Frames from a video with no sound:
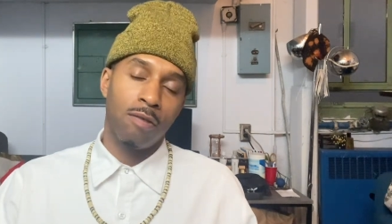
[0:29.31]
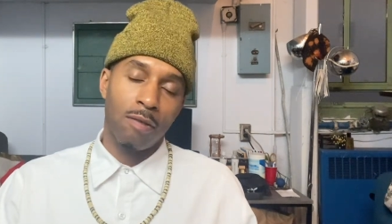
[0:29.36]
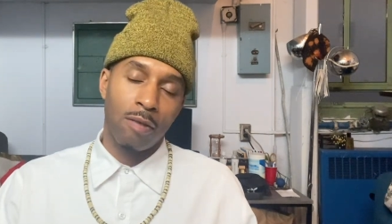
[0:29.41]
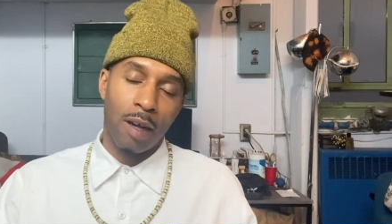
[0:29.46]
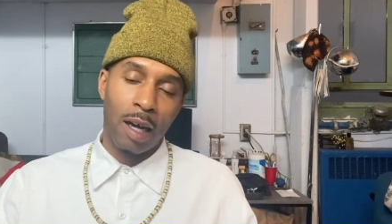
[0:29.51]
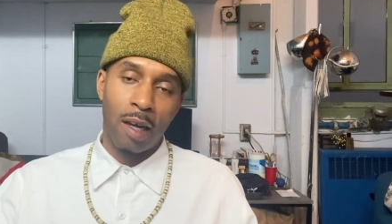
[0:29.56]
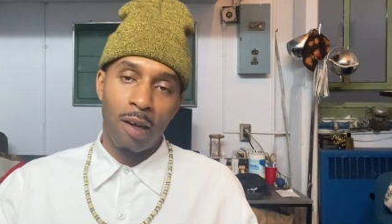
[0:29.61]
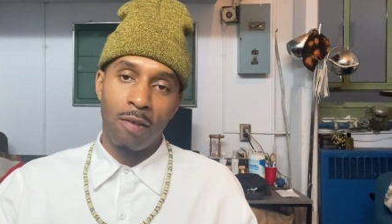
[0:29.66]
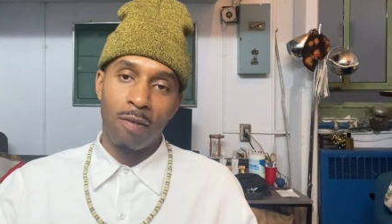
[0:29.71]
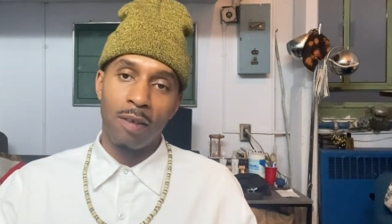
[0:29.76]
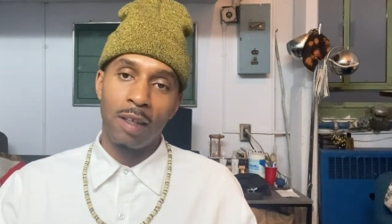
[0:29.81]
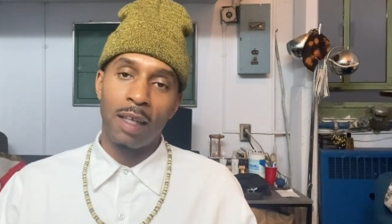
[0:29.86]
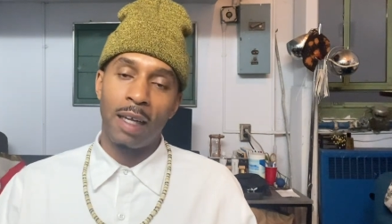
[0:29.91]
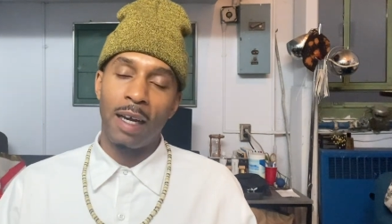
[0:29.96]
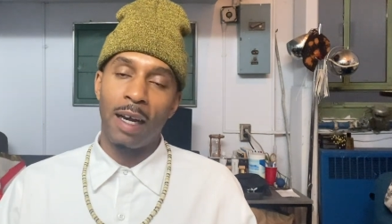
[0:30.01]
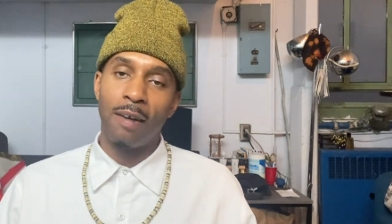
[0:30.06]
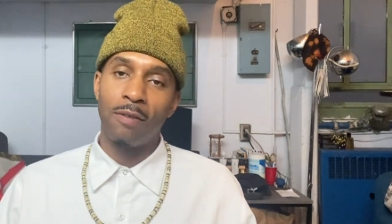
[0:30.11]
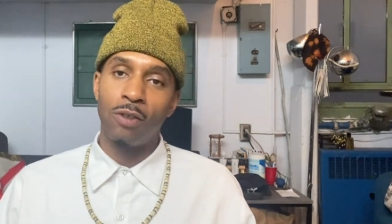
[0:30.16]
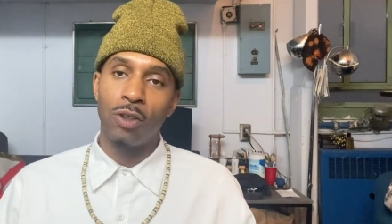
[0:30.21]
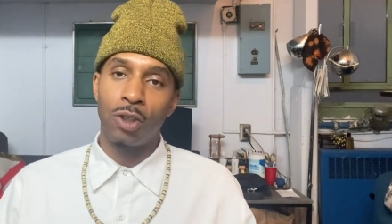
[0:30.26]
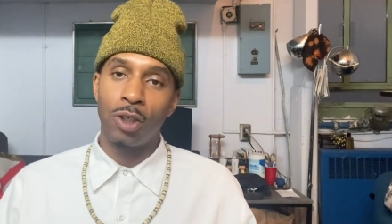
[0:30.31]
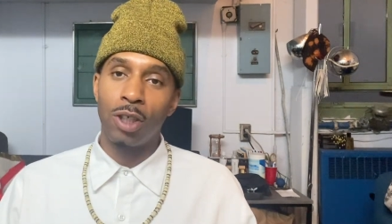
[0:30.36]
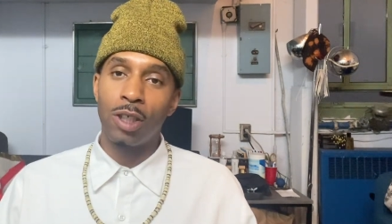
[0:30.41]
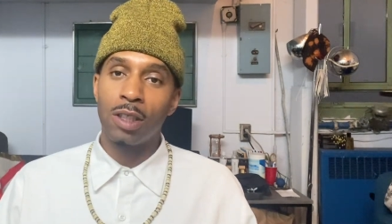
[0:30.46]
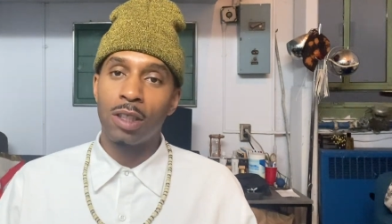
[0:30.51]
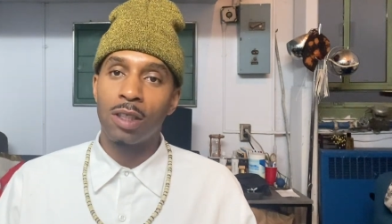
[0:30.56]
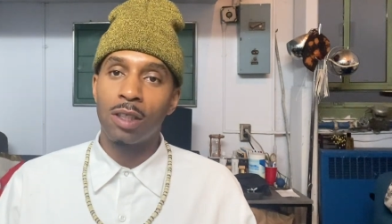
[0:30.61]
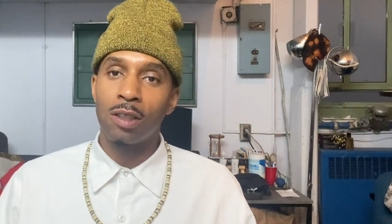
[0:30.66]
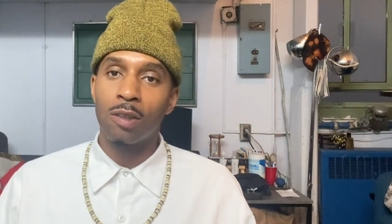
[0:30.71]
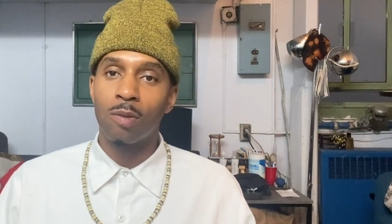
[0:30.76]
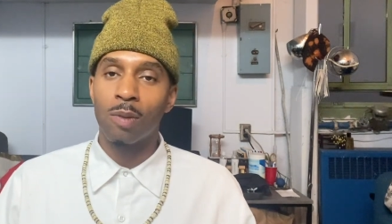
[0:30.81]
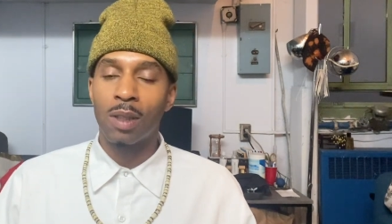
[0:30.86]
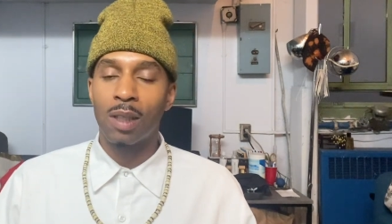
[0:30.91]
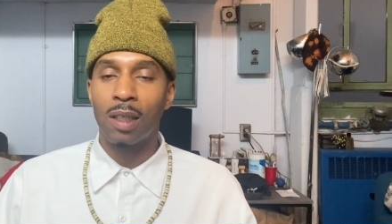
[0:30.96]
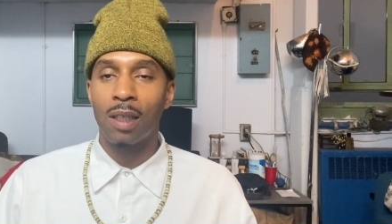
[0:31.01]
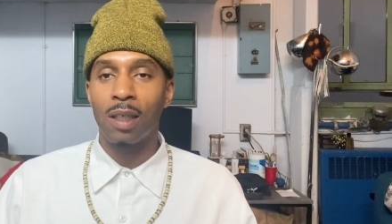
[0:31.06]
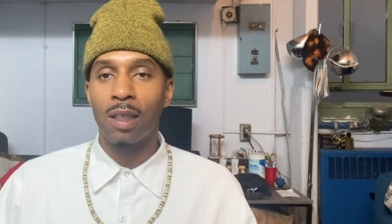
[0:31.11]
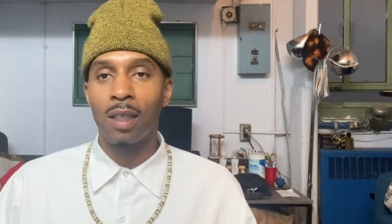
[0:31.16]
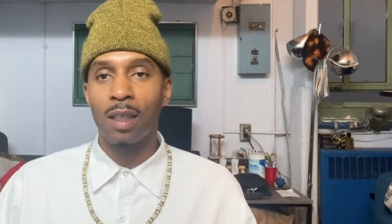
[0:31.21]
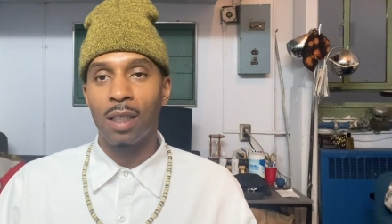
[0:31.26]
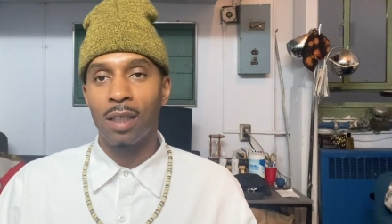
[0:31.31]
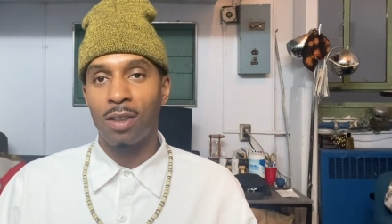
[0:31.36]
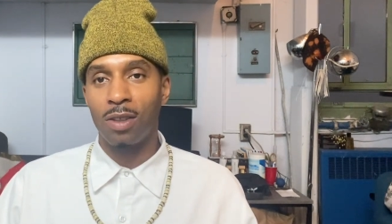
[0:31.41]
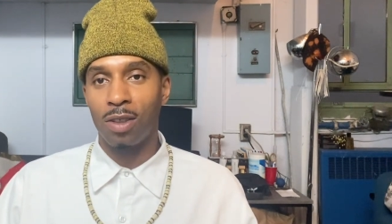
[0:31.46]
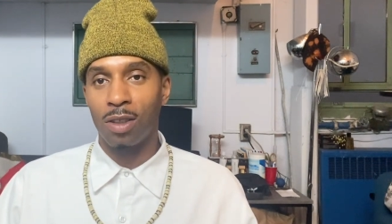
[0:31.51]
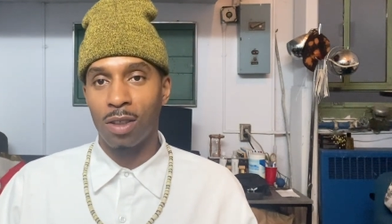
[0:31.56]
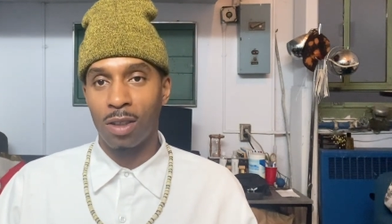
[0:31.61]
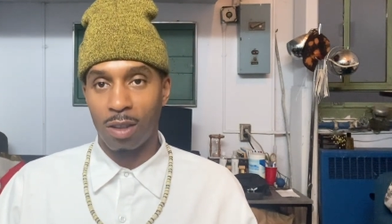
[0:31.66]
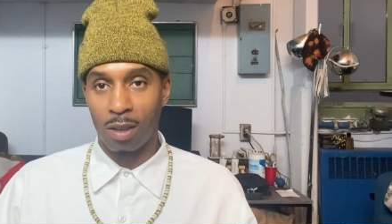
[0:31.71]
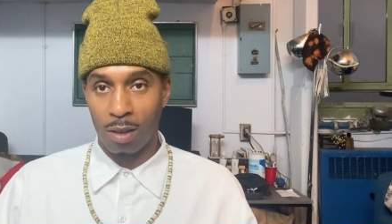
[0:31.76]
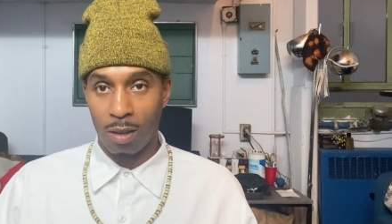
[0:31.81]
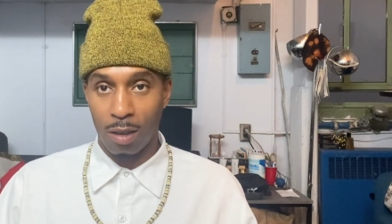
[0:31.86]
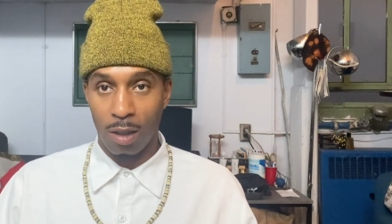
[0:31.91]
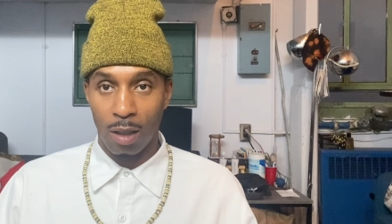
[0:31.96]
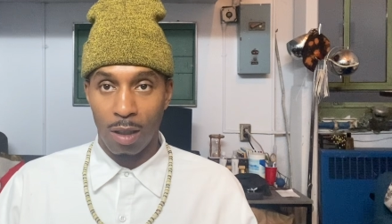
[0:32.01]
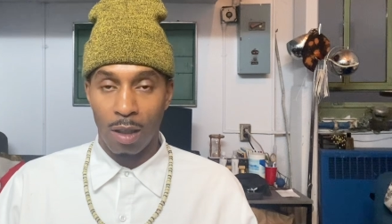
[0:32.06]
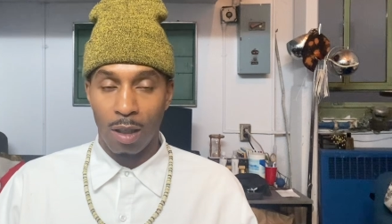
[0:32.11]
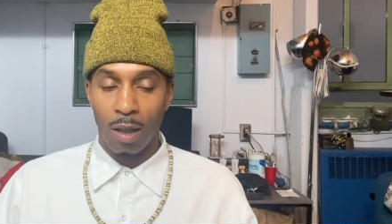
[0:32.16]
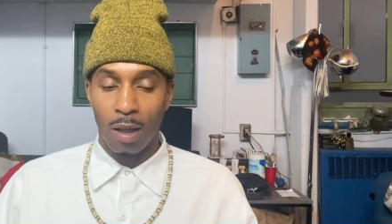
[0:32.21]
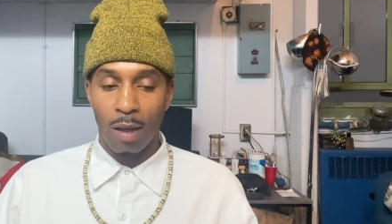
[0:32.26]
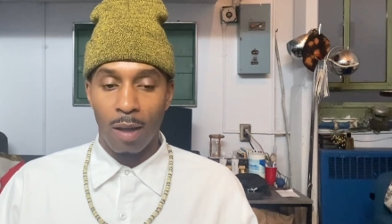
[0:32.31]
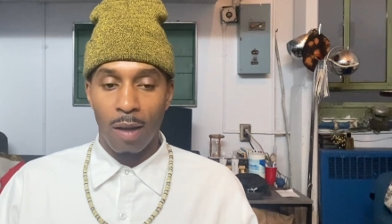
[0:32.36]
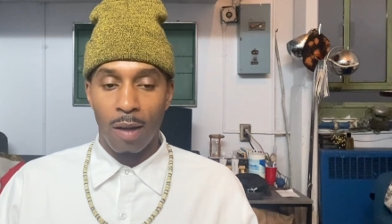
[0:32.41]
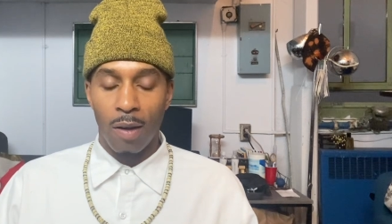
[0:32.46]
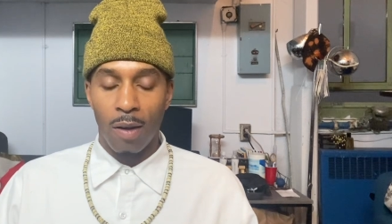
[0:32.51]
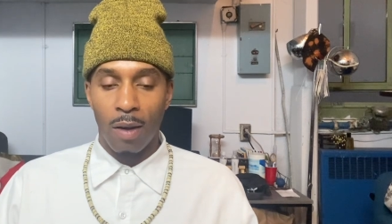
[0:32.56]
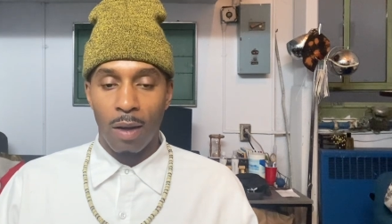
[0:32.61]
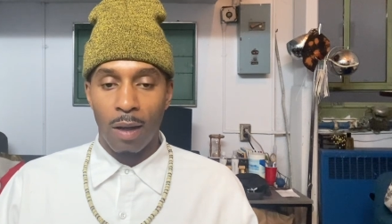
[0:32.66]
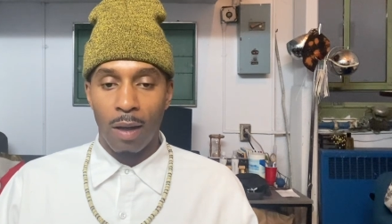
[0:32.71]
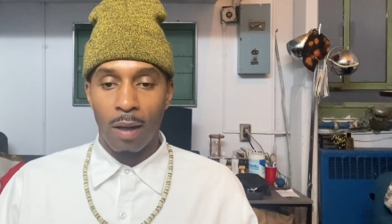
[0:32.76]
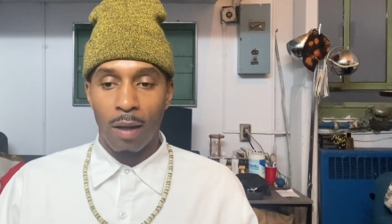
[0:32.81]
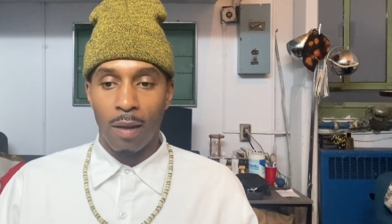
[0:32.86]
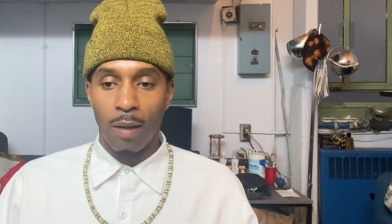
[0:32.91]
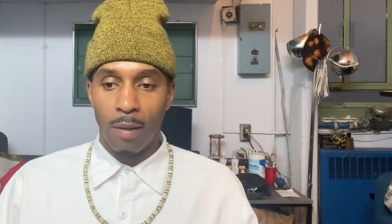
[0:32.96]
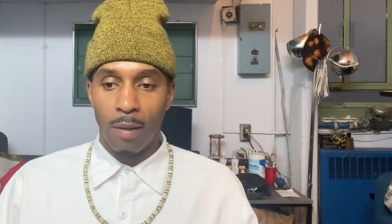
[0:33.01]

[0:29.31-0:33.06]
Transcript: I don't really have choices within it. It's just uh,